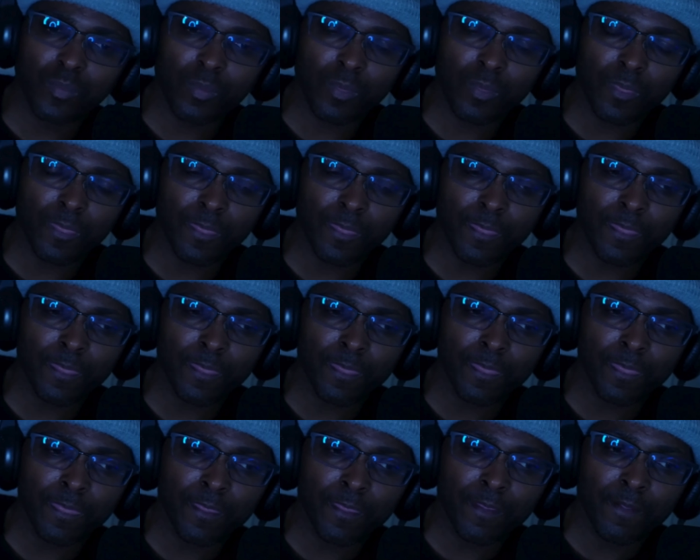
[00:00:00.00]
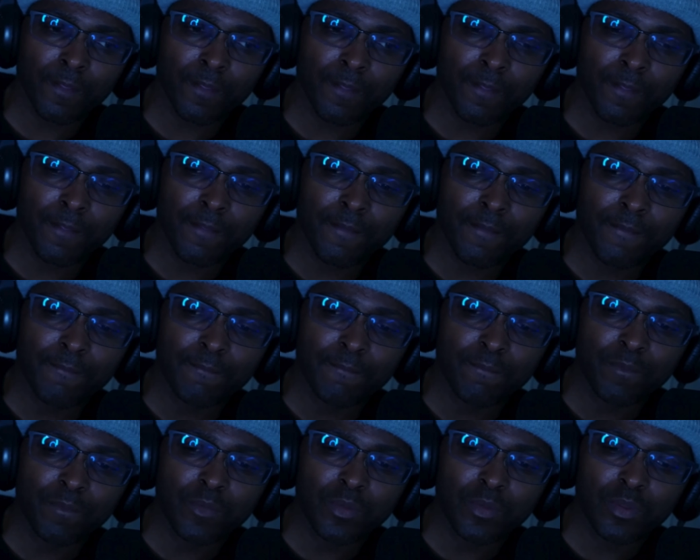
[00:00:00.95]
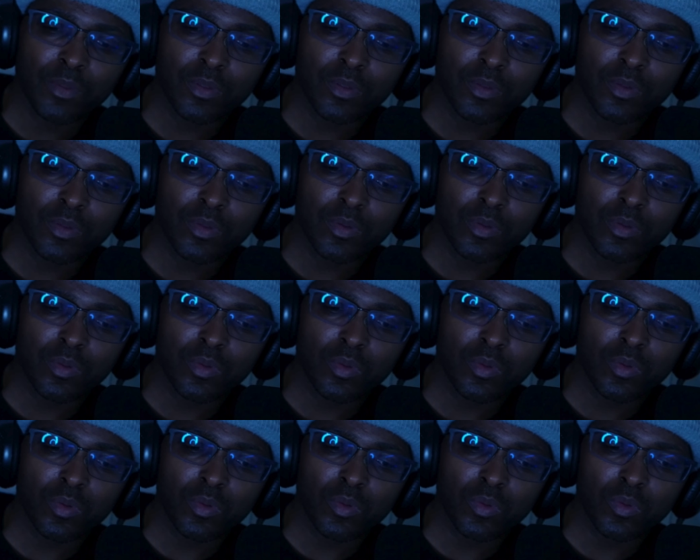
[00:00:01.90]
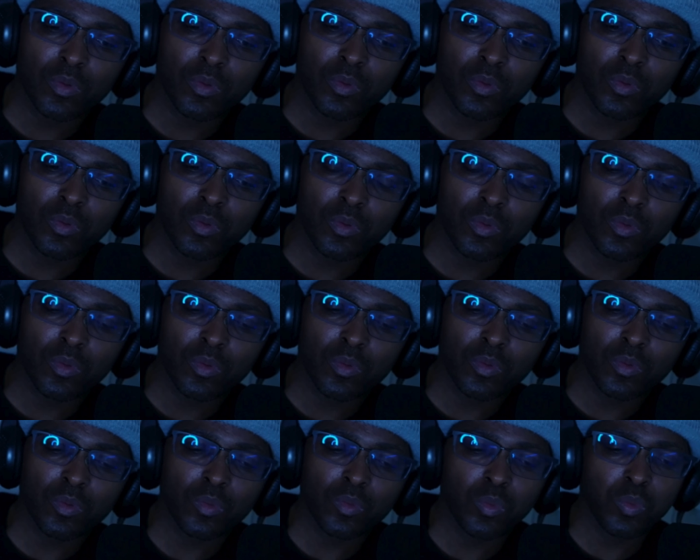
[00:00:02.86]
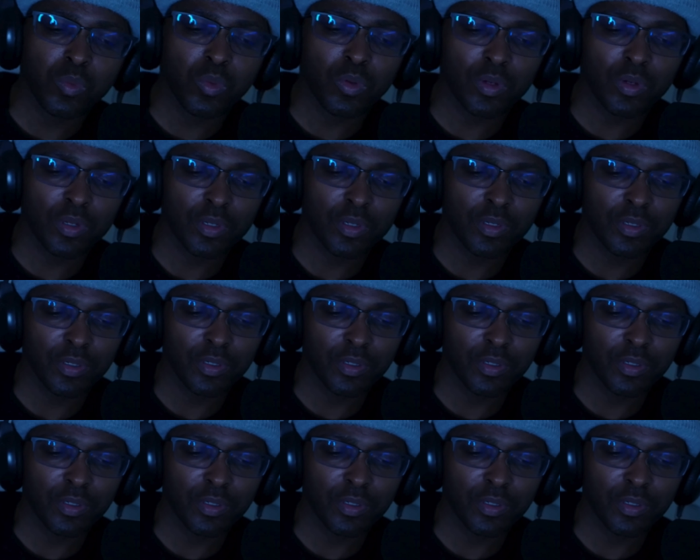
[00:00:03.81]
(silence)